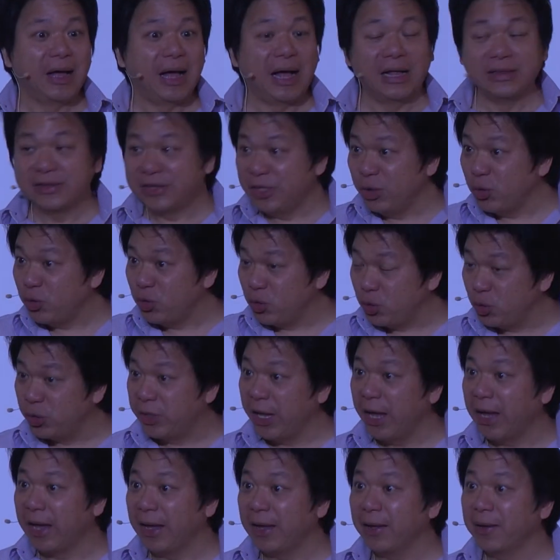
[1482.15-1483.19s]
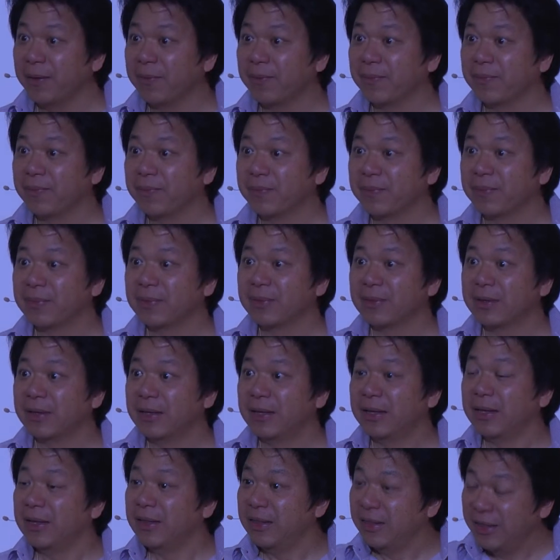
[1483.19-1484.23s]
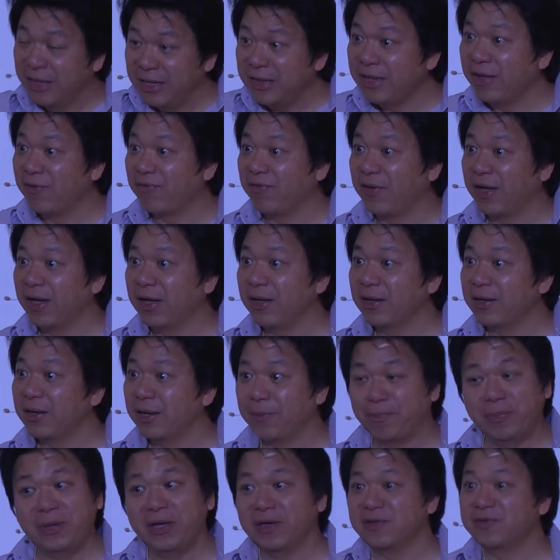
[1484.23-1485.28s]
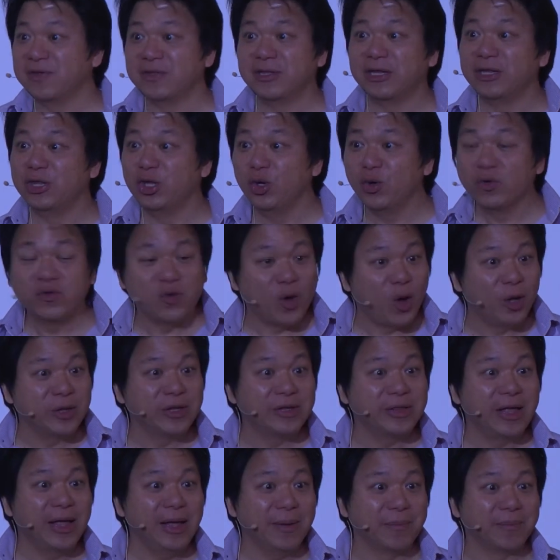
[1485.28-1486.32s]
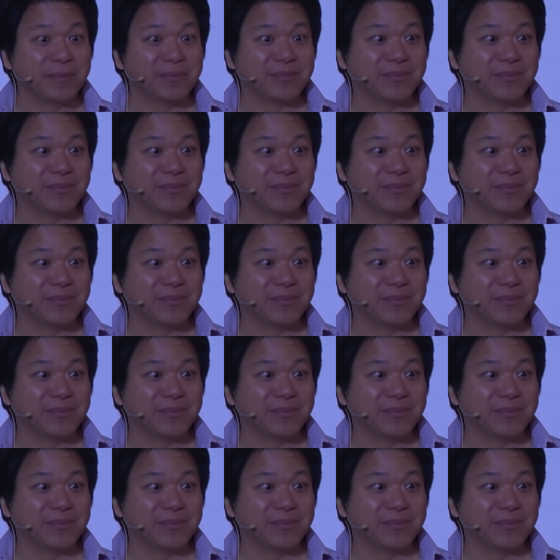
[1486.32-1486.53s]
Until today, Nineveh appears in the news all the time.